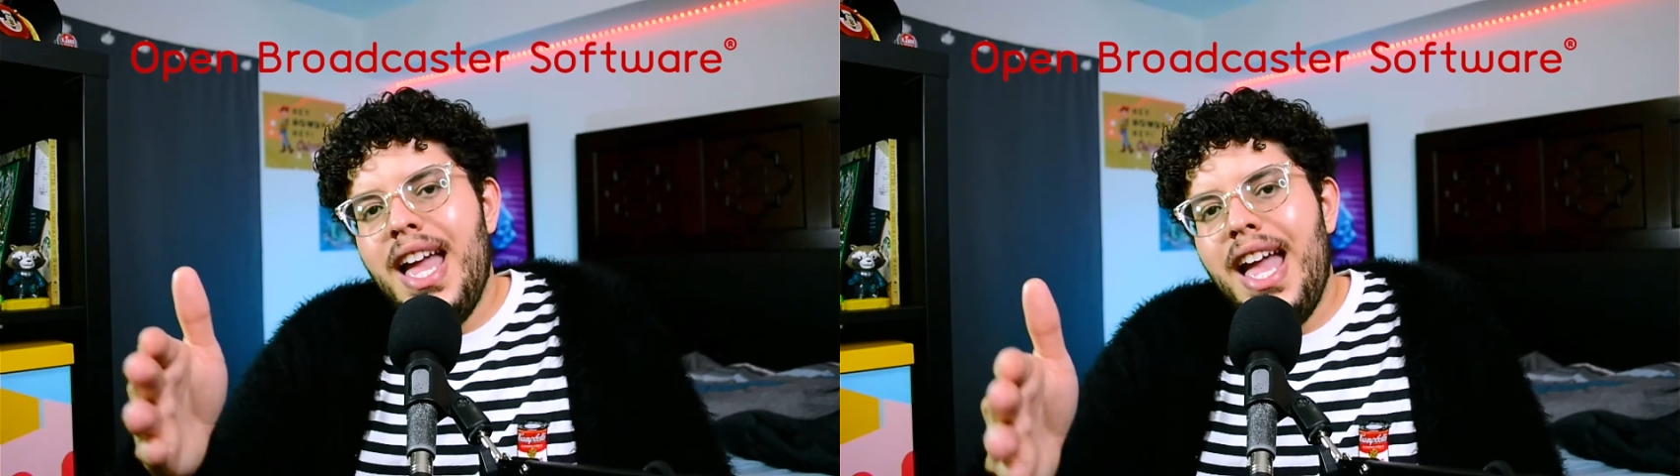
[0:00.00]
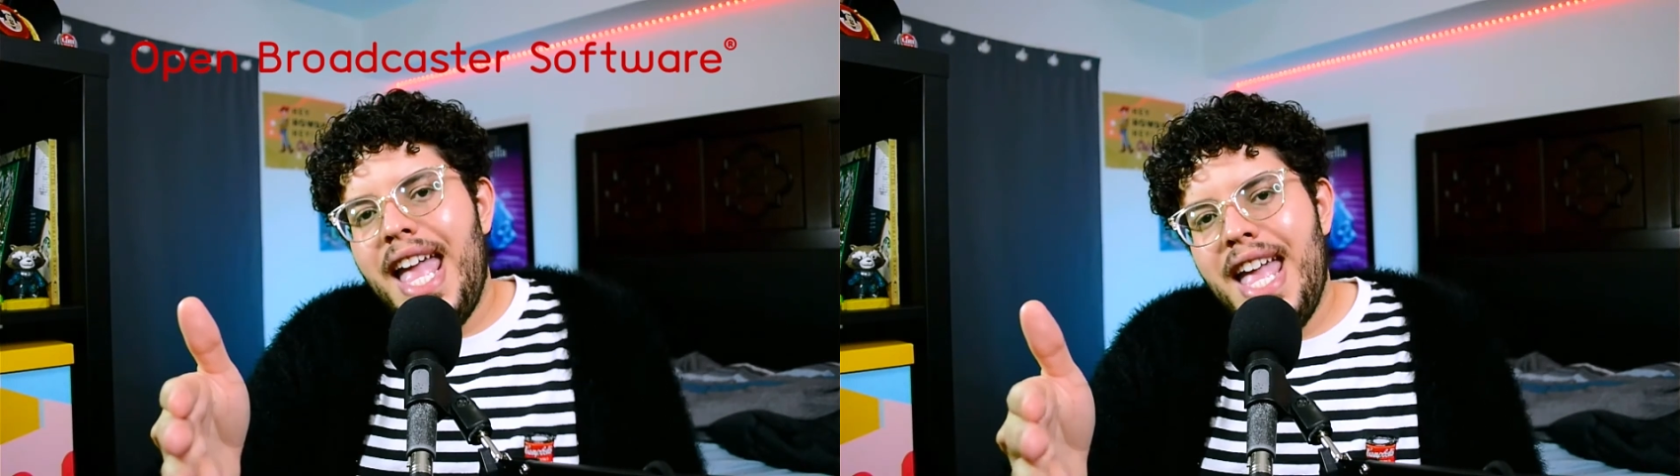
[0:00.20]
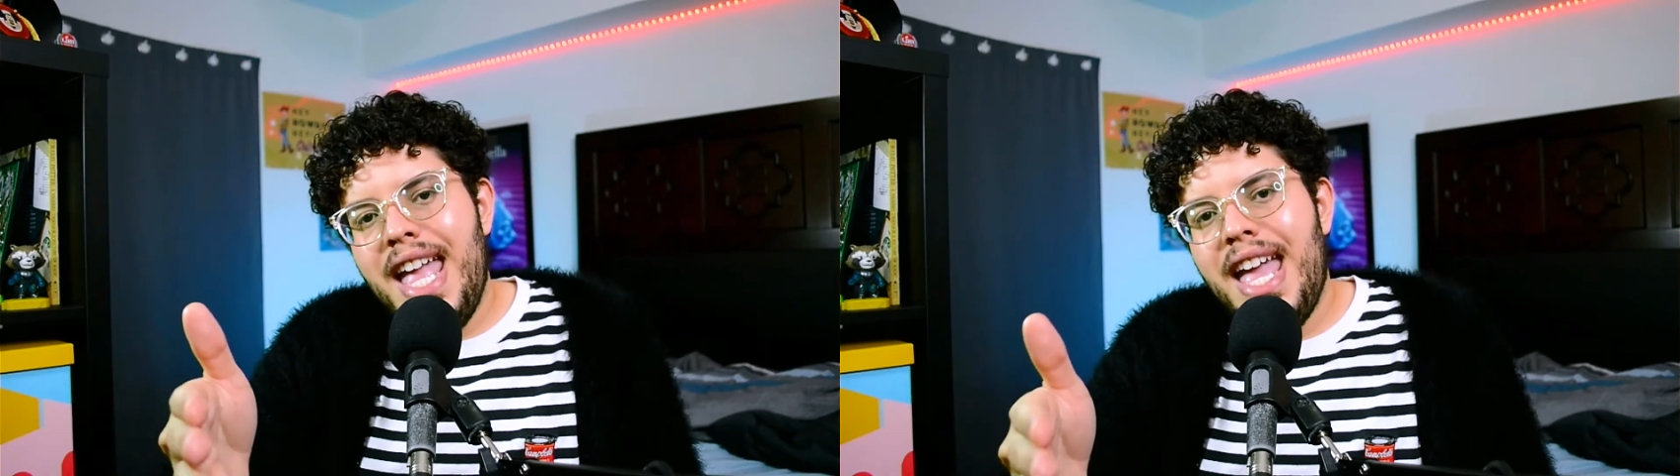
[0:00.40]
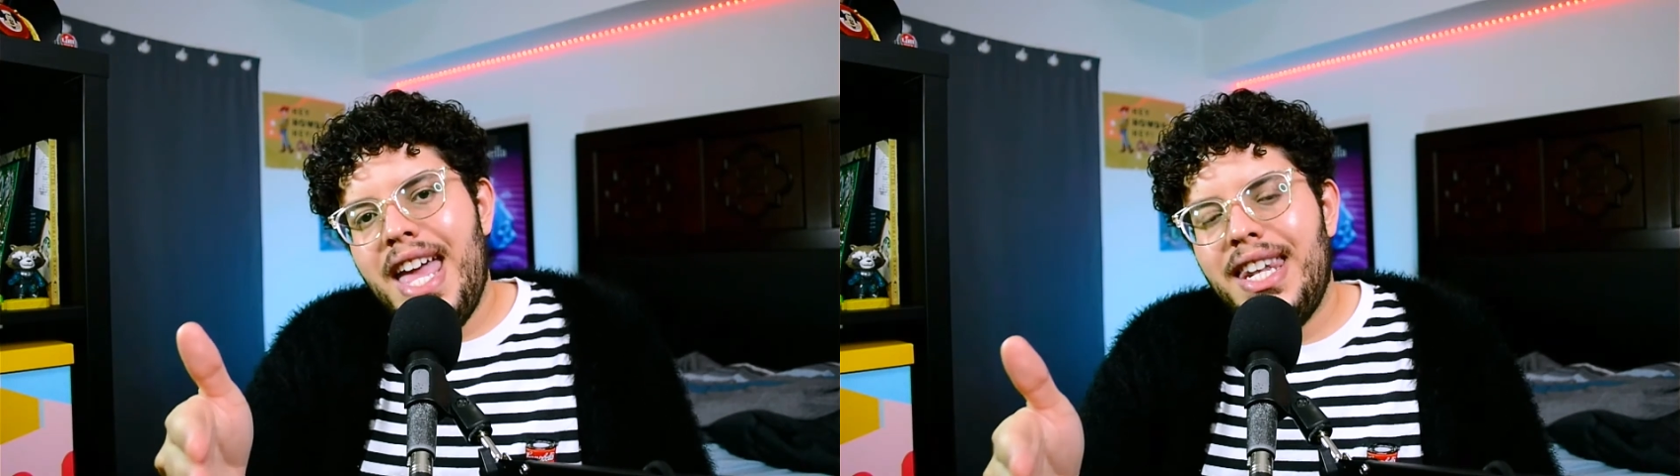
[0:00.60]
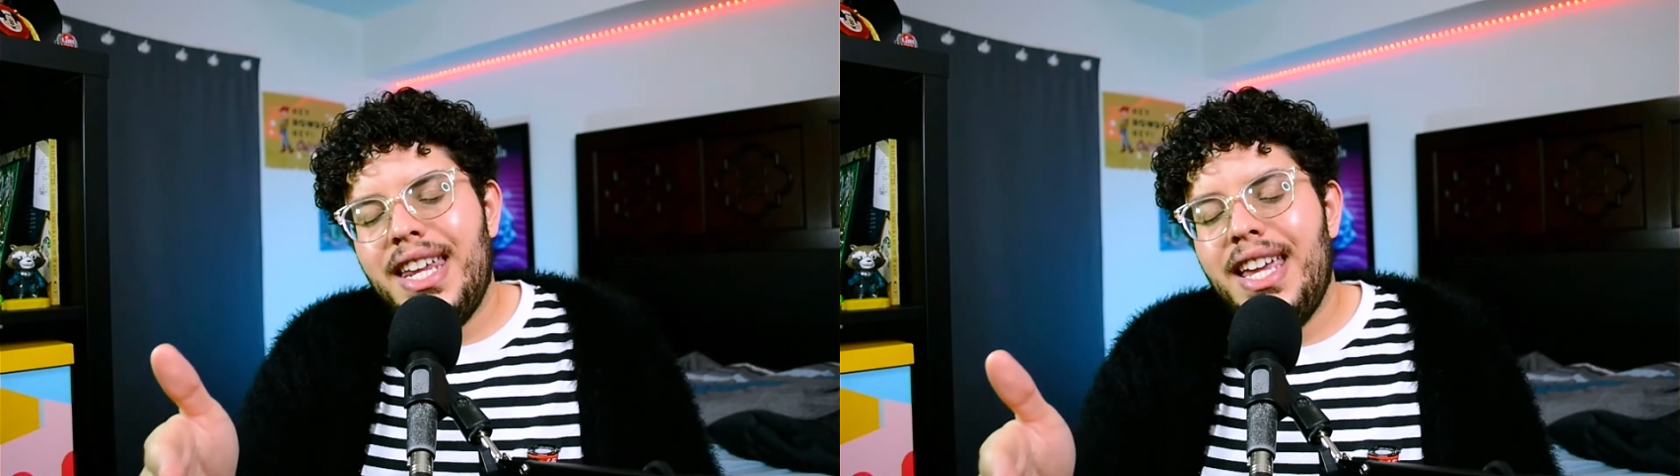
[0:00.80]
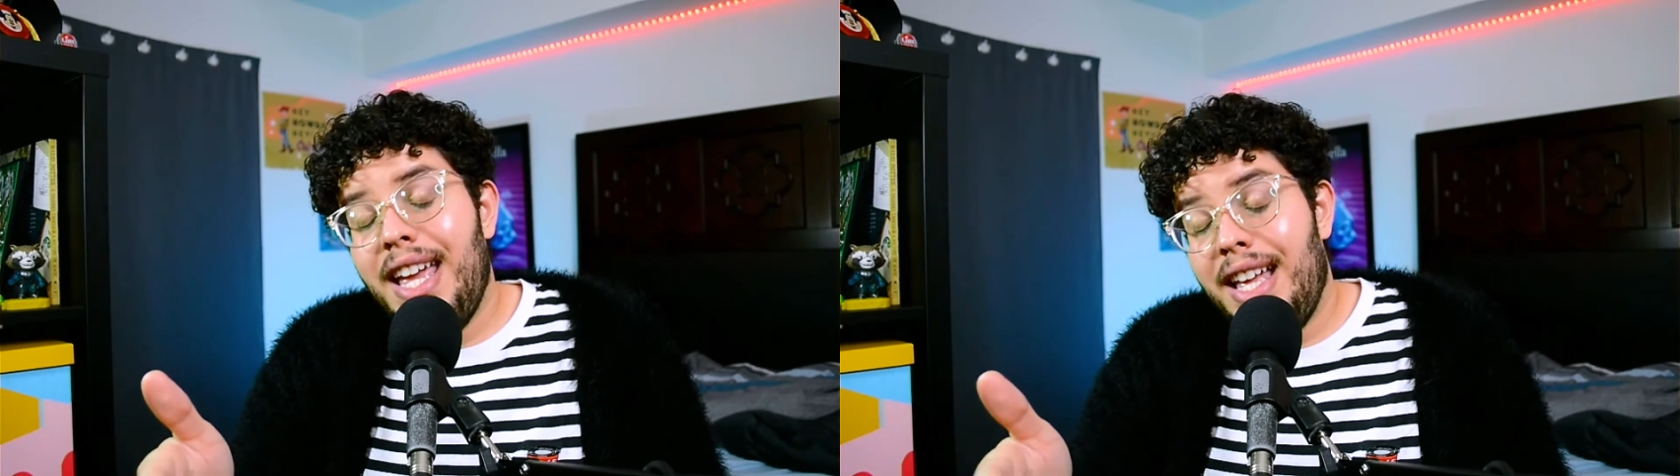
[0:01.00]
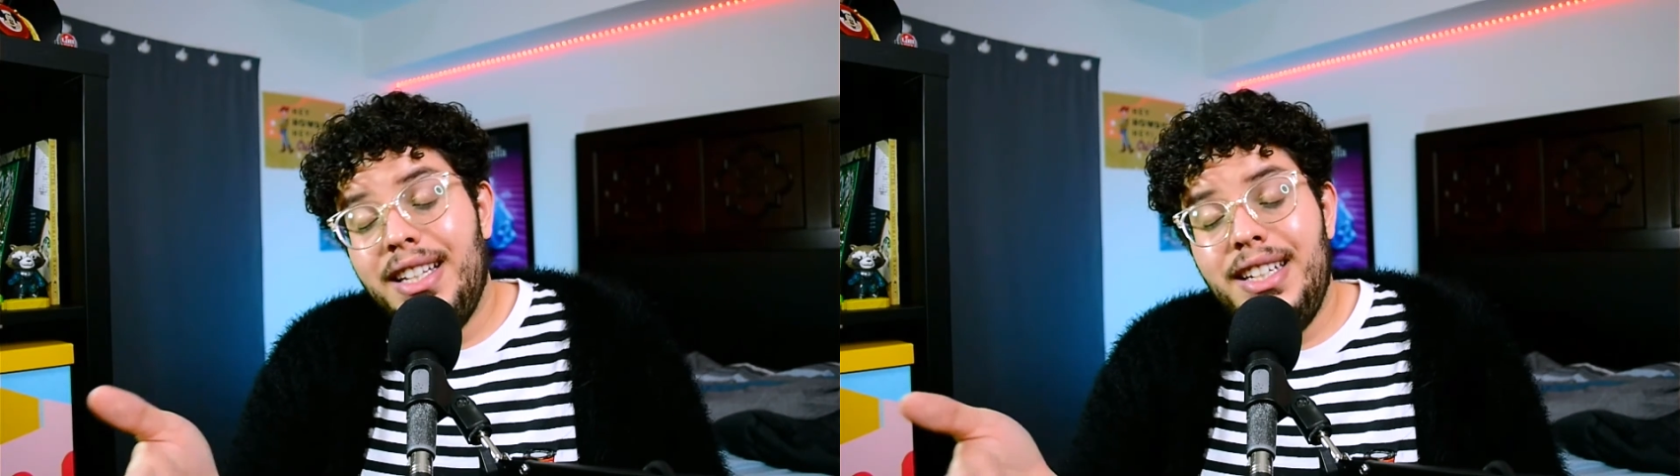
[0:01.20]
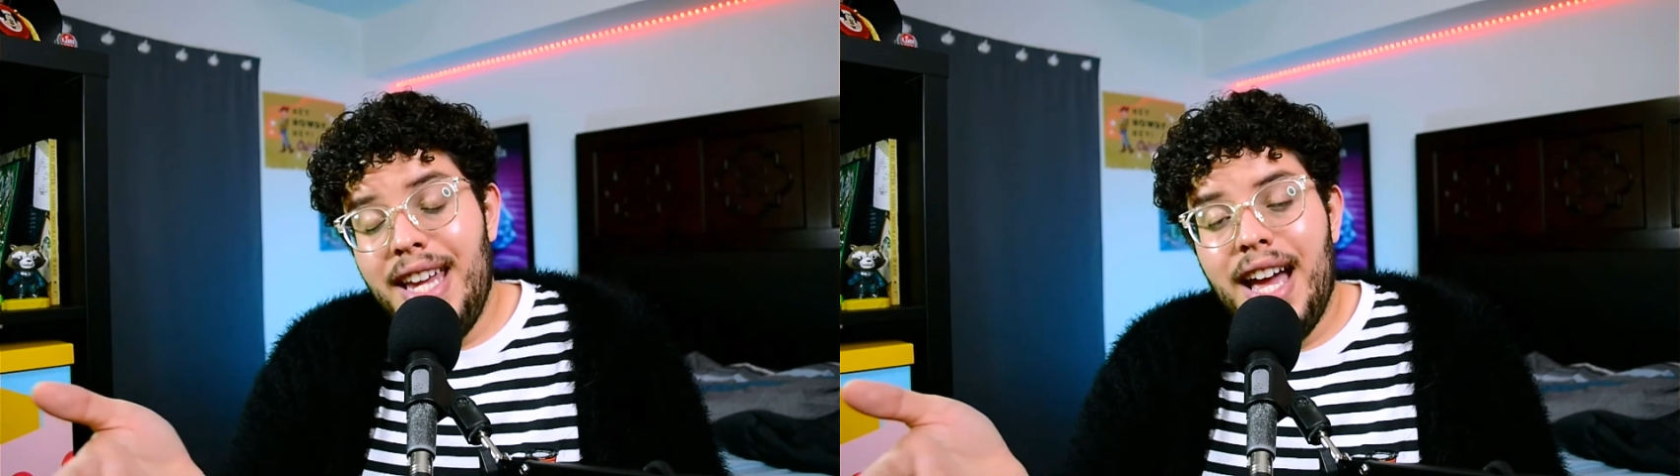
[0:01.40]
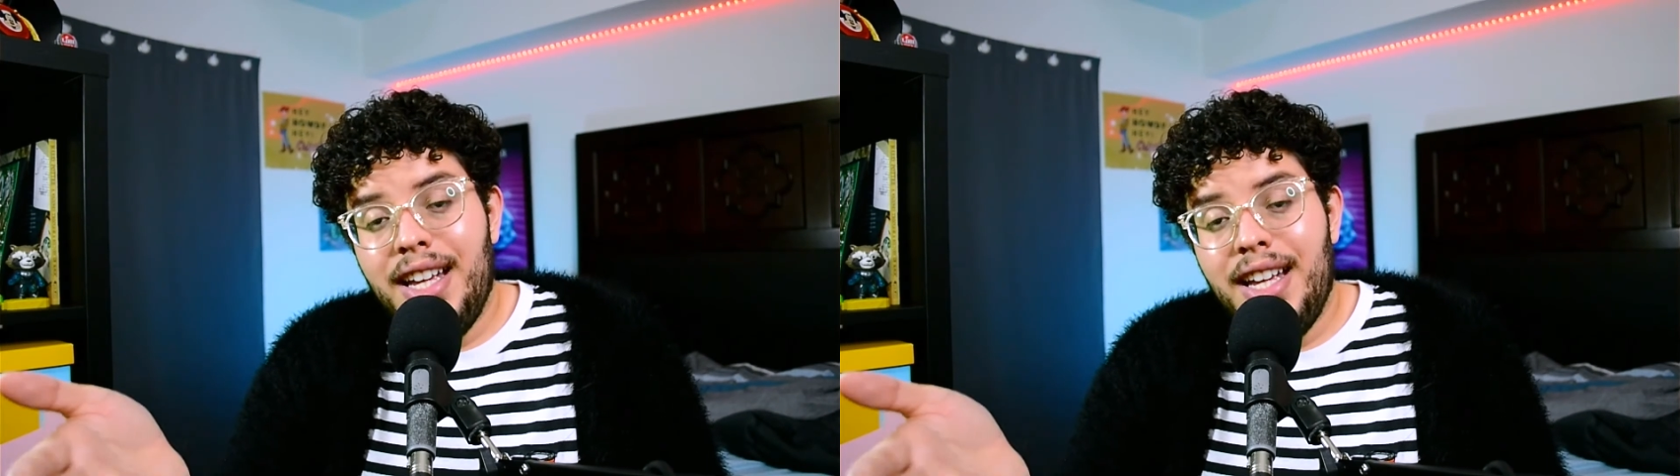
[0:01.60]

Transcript: And yeah,